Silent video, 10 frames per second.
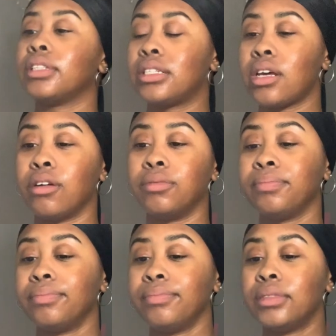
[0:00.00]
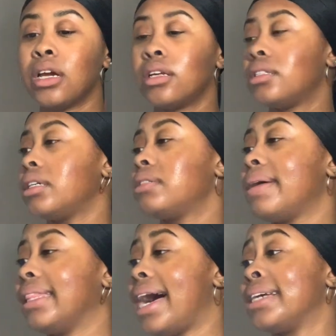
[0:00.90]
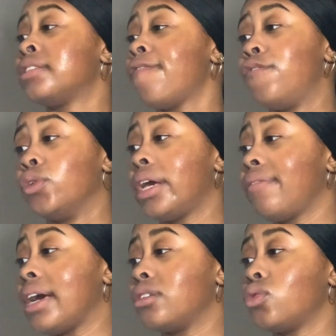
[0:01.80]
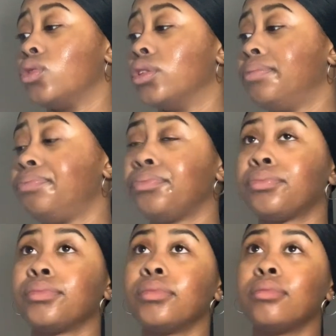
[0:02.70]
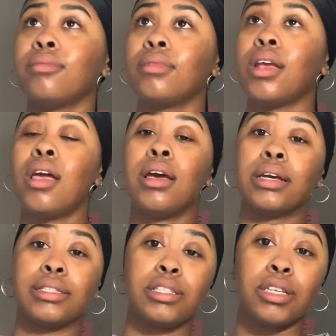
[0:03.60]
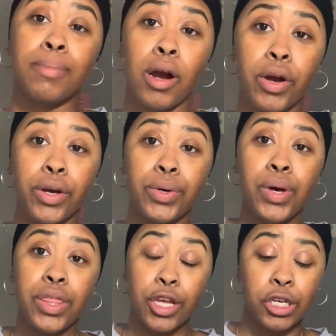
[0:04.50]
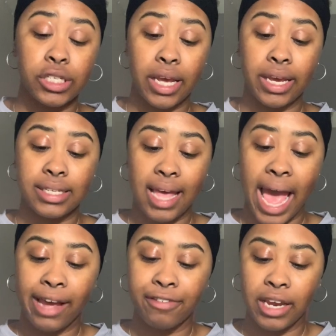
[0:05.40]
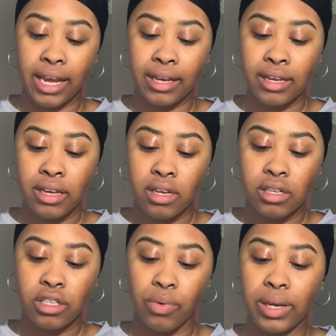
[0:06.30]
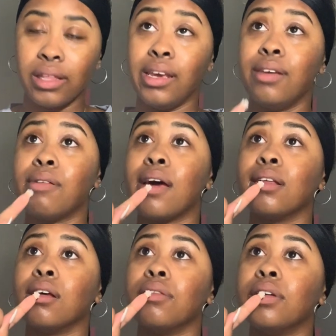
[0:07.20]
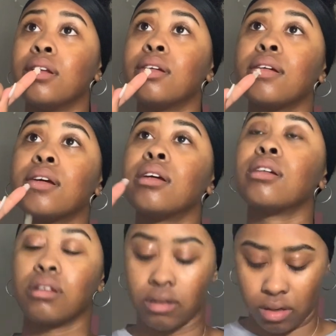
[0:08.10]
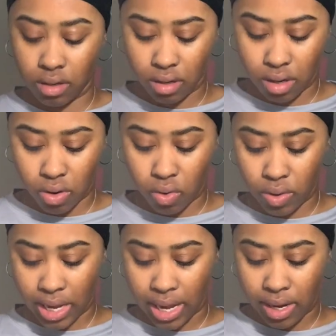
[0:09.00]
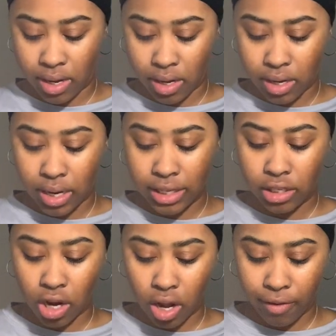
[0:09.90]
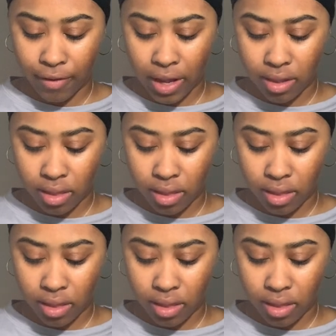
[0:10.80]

So, today's my last full day of high school because tomorrow, Thursday, is a half day. So we leave at 11. Okay, nice talk, Faith.